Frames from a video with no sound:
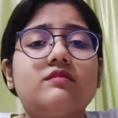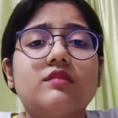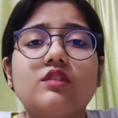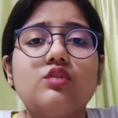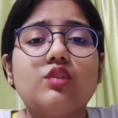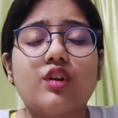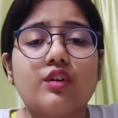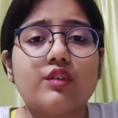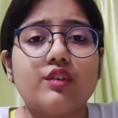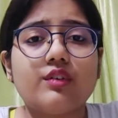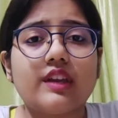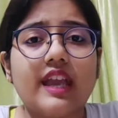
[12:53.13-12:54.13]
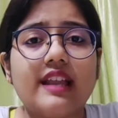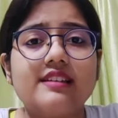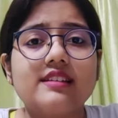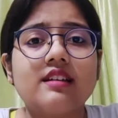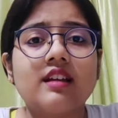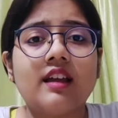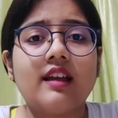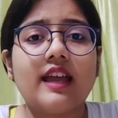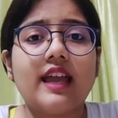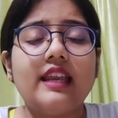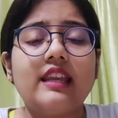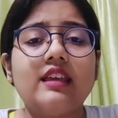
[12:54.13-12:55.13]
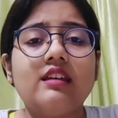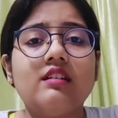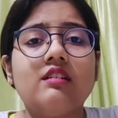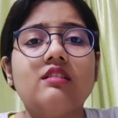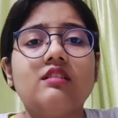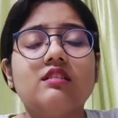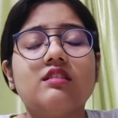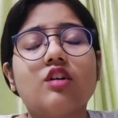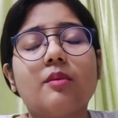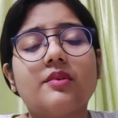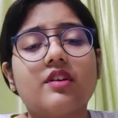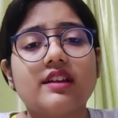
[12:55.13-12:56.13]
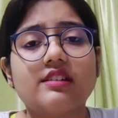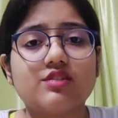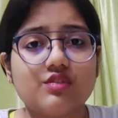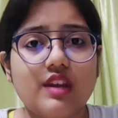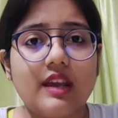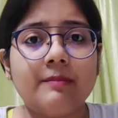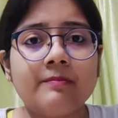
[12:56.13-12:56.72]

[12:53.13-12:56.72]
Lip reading: you're not going to get any copyright strike.